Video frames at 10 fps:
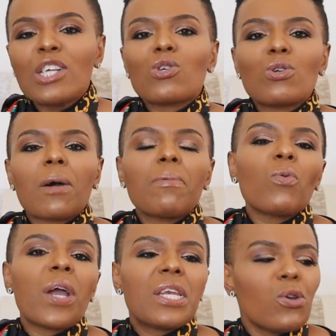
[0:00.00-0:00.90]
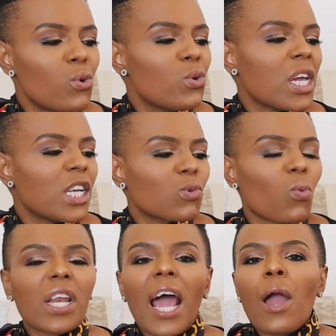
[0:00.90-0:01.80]
So Double Wear Nude is
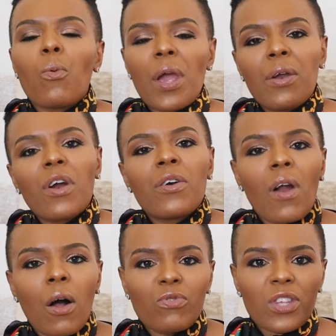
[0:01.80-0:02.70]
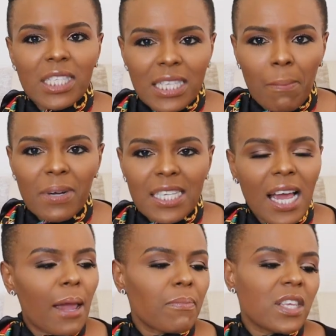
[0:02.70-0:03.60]
what I wear around the
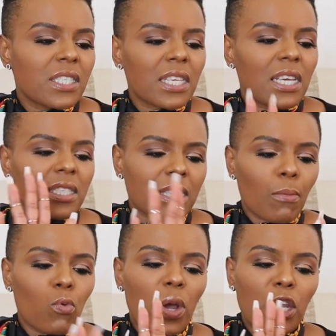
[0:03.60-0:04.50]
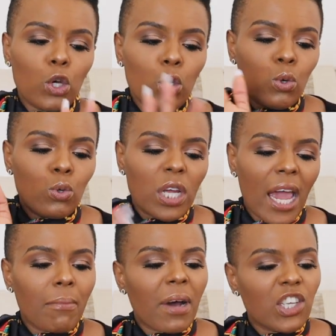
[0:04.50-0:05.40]
summertime. This is Double Wear Nude,
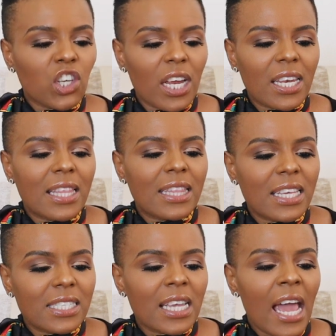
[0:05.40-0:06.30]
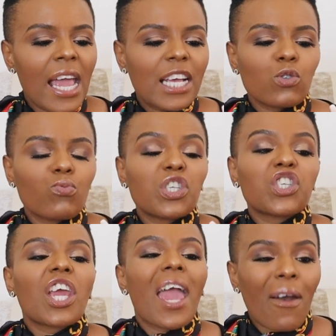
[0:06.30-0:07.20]
and my shade in this is
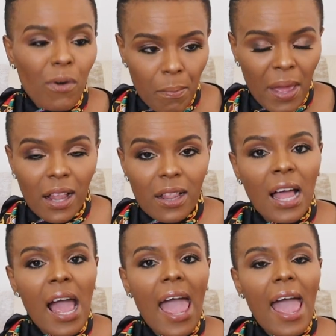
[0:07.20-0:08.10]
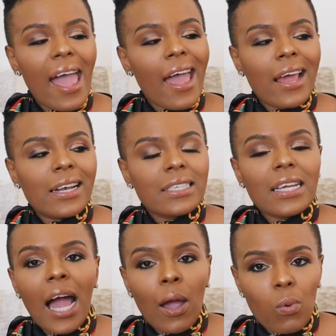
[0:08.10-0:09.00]
Rich Caramel,
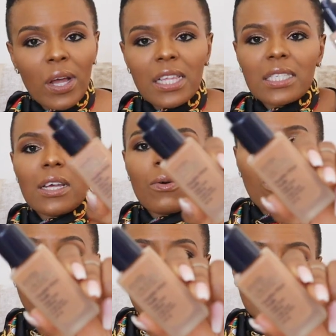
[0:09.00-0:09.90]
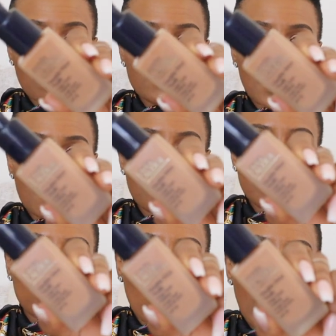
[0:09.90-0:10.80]
and I wear this around the summertime.
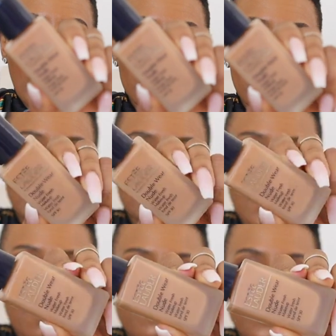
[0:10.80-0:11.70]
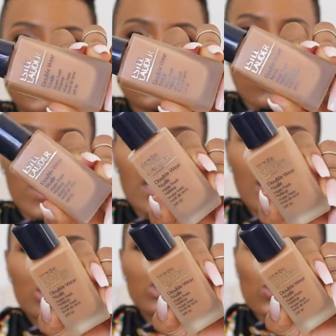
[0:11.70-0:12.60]
That's why I picked up this one,
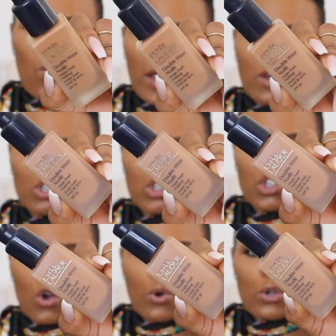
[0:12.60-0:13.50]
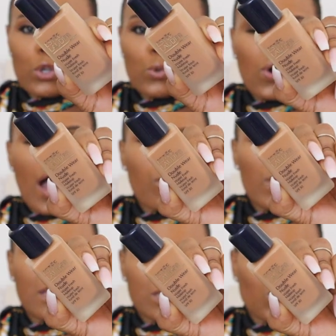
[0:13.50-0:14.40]
so I could show you. I
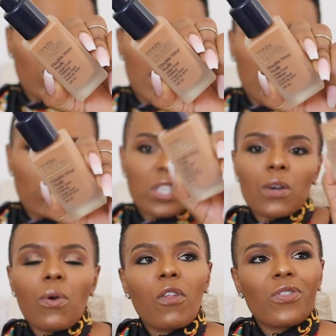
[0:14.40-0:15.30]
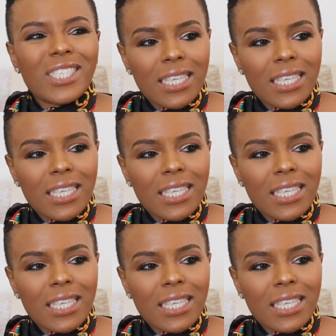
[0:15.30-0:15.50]
wear this one a lot around the